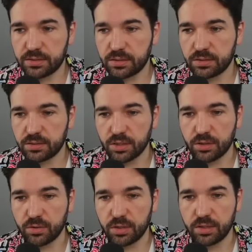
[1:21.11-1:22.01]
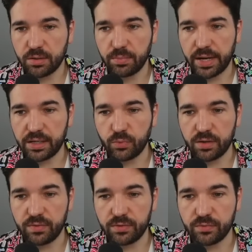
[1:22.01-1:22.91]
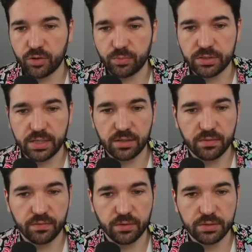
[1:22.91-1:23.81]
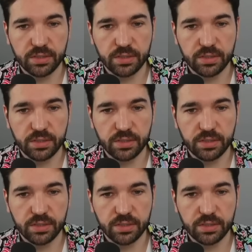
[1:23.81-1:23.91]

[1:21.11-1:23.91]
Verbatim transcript: So Biden won 54% of those